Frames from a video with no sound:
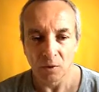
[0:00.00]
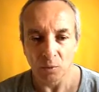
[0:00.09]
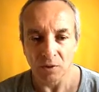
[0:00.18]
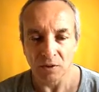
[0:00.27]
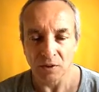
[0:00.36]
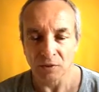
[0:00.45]
We
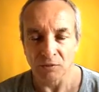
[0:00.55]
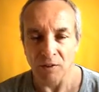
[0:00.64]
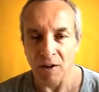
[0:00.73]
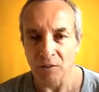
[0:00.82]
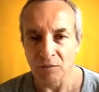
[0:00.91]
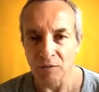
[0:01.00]
turn
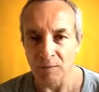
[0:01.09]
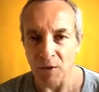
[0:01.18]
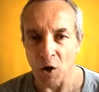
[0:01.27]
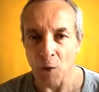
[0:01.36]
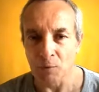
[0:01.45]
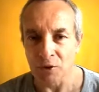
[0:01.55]
around from
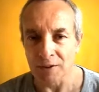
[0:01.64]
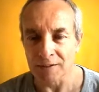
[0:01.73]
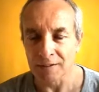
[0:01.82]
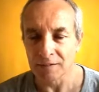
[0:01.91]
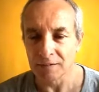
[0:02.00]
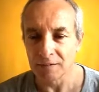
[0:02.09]
the object,